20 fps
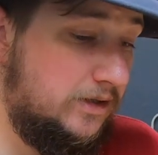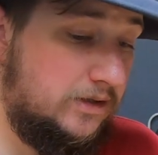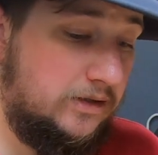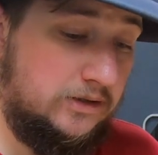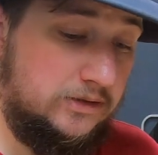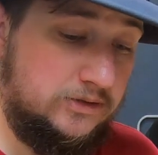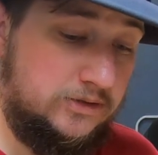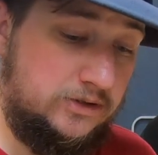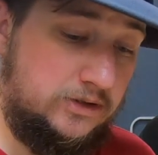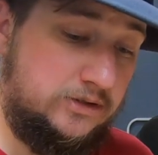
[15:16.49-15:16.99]

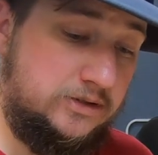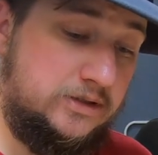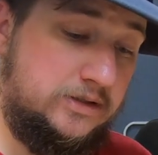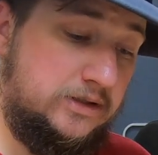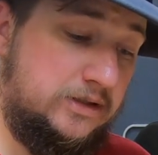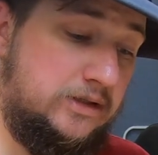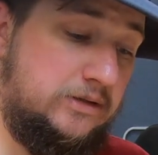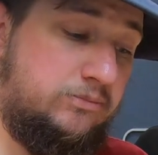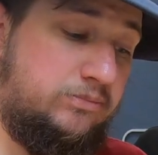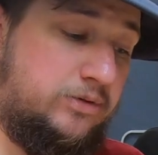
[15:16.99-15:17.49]
I'll start
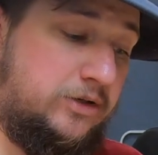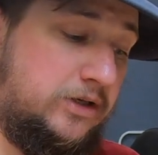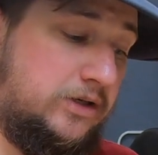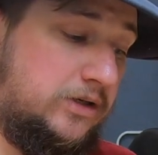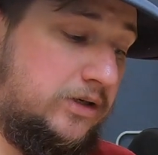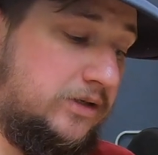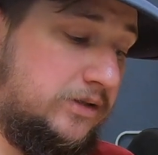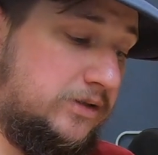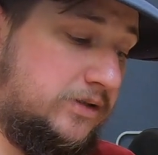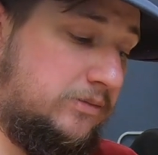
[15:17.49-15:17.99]
putting
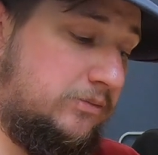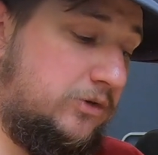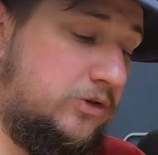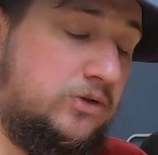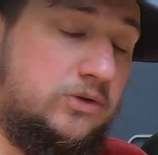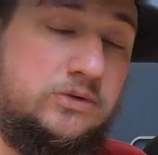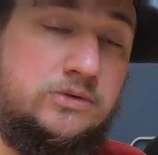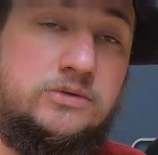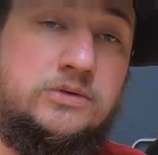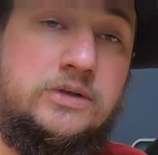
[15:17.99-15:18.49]
on some
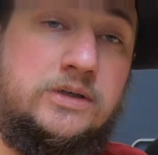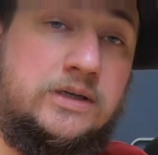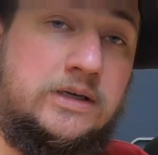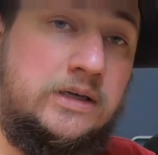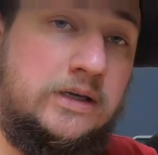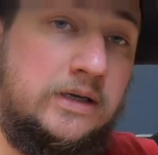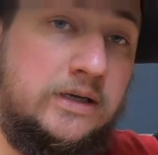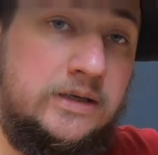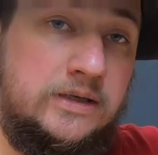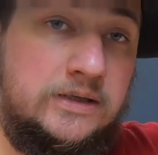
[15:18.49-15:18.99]
glue,
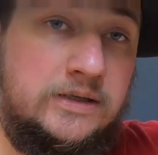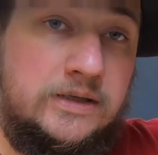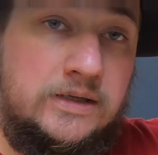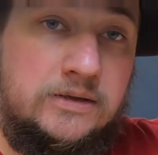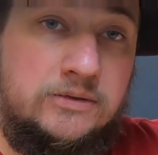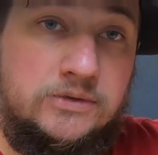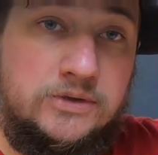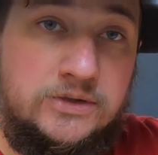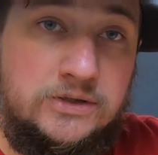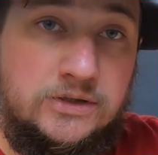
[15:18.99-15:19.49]
and
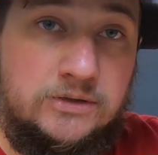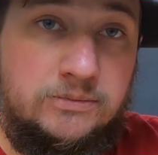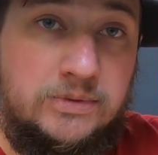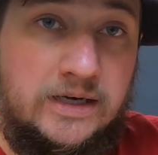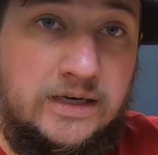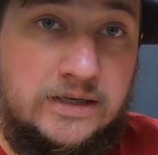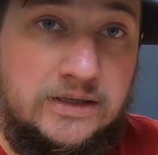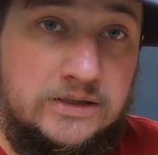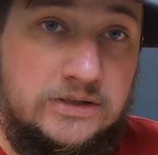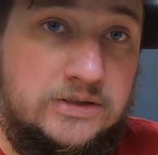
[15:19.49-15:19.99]
we'll see you
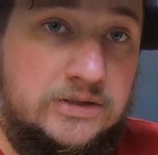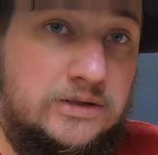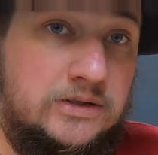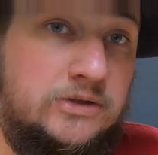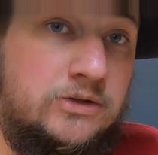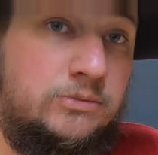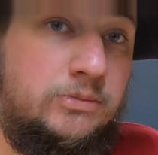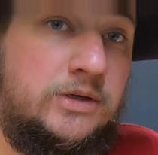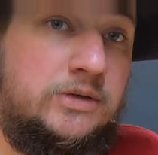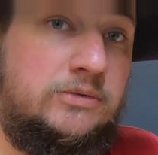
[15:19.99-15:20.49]
back in just a
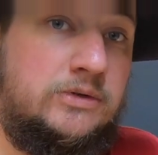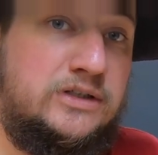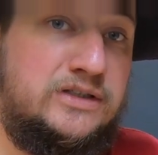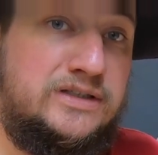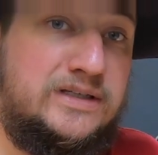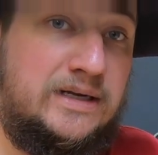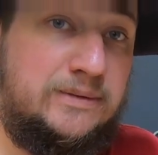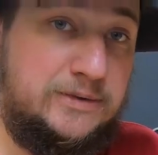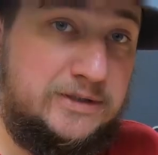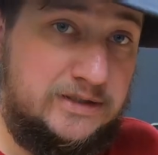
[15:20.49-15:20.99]
little bit when it's
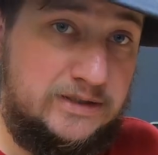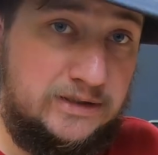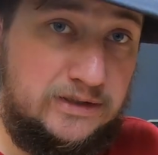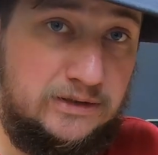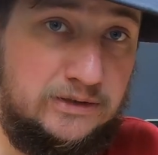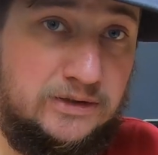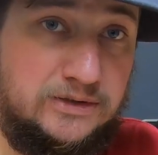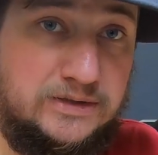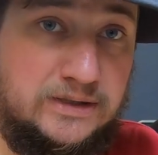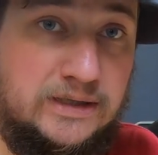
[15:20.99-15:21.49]
time to stick
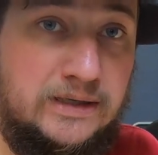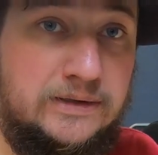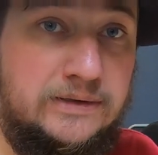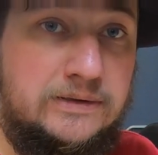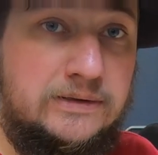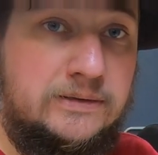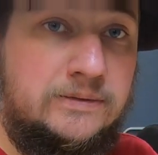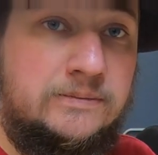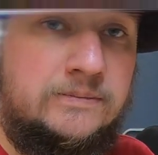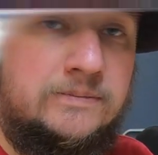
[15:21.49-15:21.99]
it all together.